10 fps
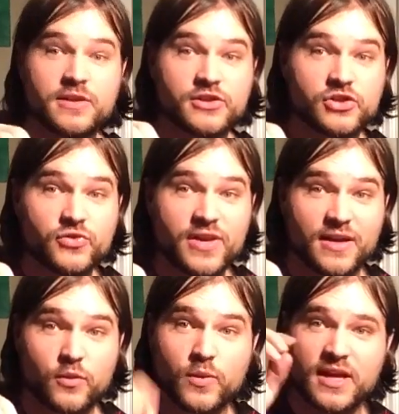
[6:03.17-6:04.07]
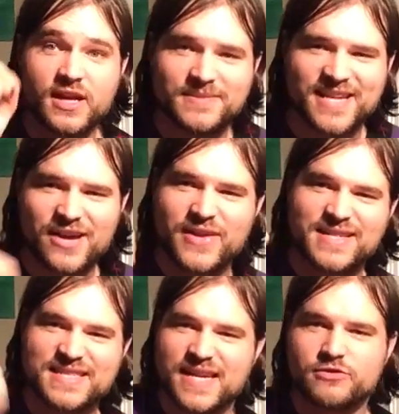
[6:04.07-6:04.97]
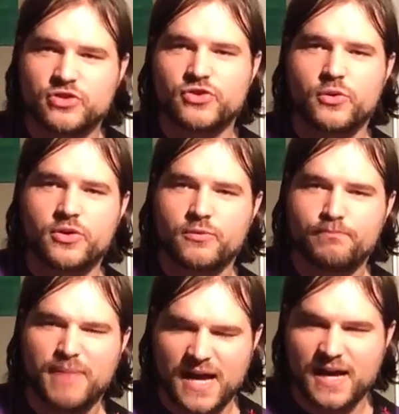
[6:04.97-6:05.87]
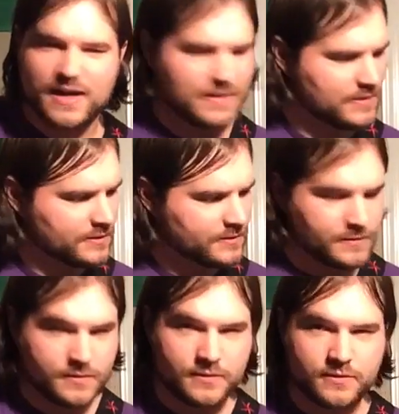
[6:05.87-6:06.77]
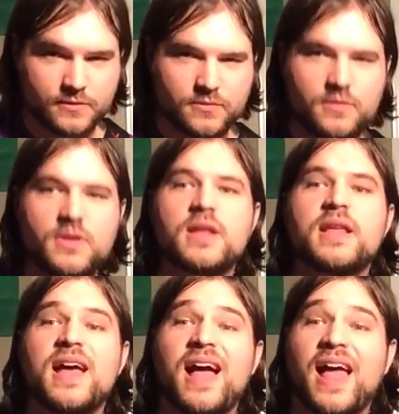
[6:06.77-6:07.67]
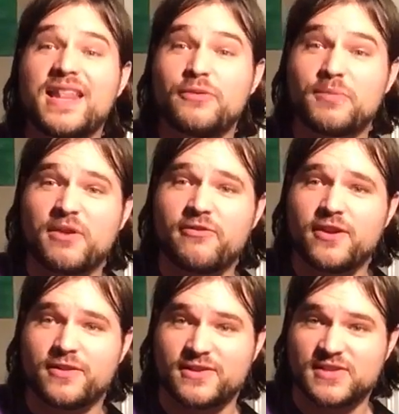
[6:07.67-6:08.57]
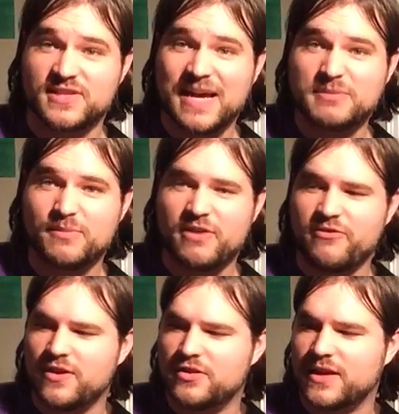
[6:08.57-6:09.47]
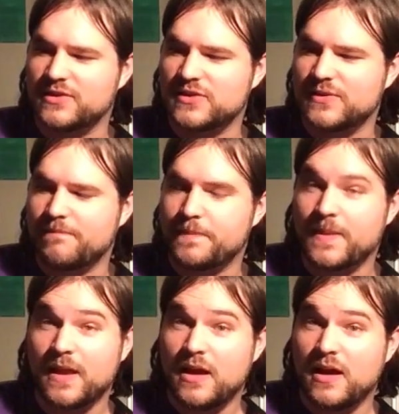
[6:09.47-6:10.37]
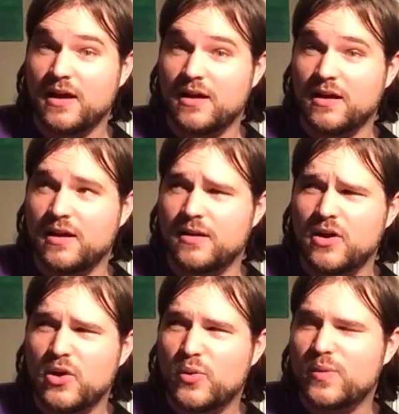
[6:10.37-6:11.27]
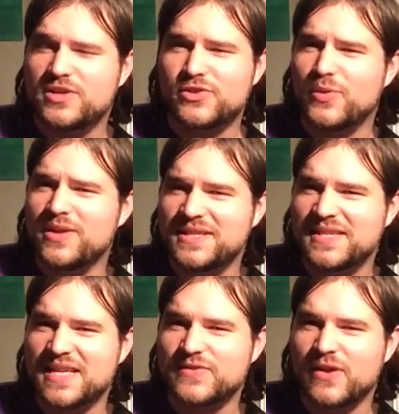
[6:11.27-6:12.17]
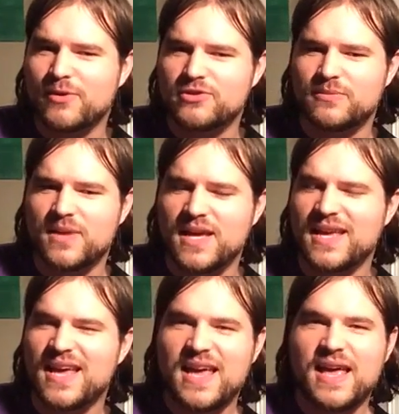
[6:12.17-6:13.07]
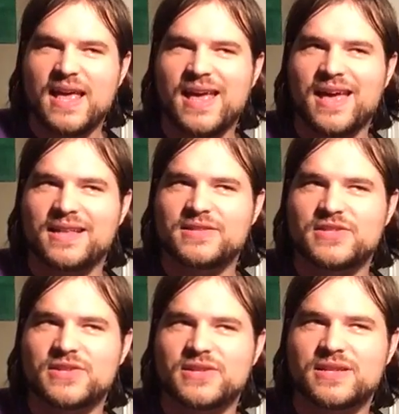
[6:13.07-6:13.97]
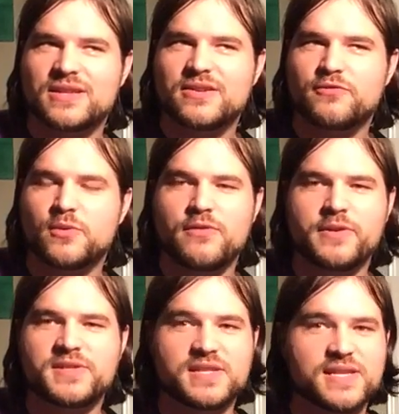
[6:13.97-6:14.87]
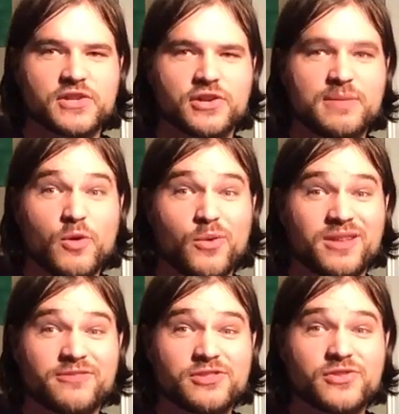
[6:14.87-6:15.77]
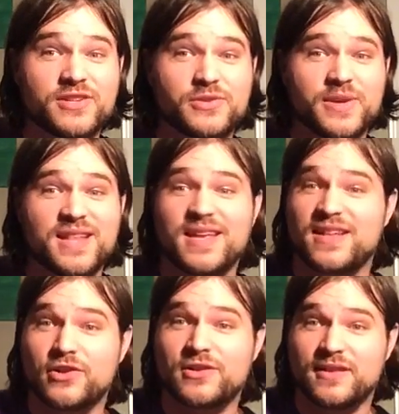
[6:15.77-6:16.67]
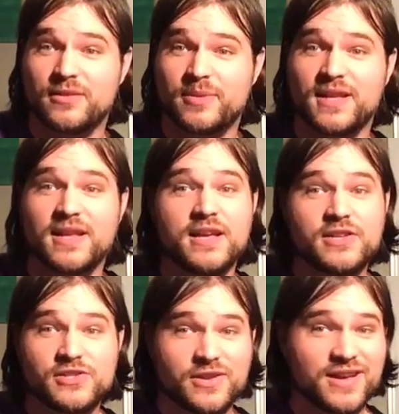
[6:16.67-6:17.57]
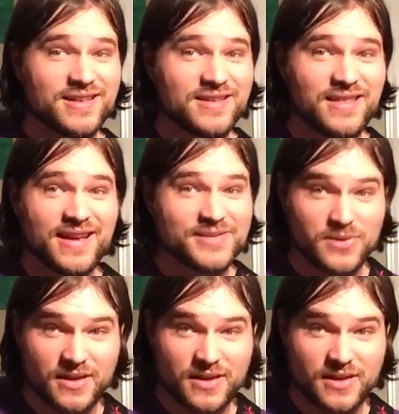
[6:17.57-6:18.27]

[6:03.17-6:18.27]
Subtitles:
the string when I come down, that downstroke. I hit it with my fingernails, the tops of my fingernails, which is a really satisfying motion to make, and for whatever reason it doesn't hurt anymore. When I first tried doing it, it hurt a little bit. So you gotta, as with